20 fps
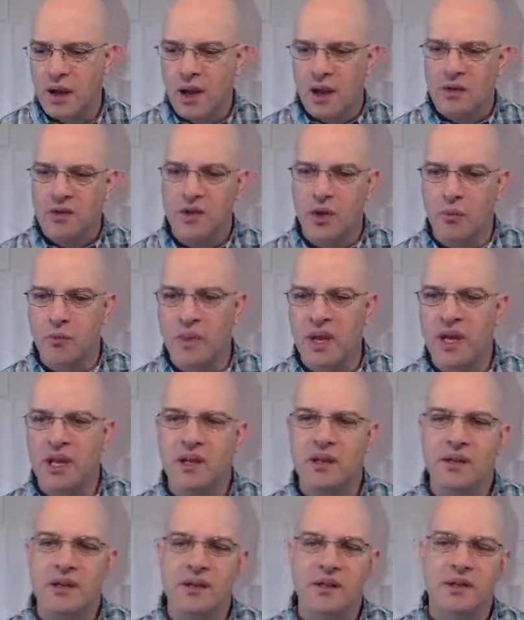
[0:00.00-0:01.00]
So Minnie,
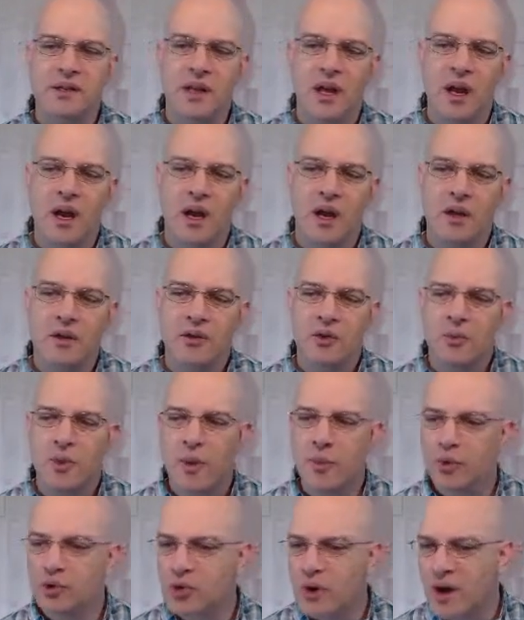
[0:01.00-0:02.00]
do
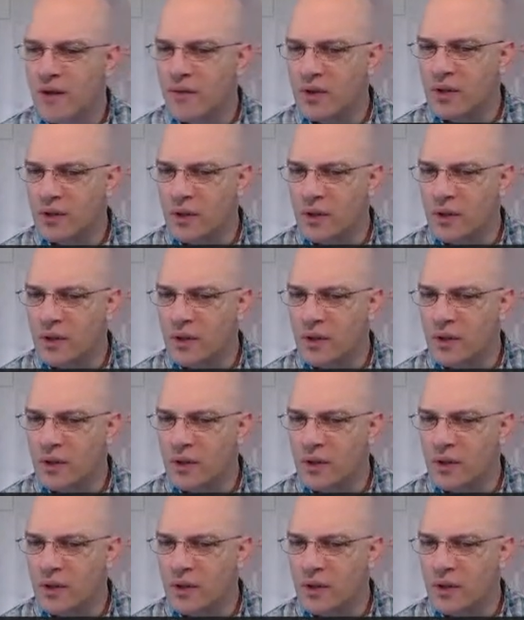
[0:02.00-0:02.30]
people drive on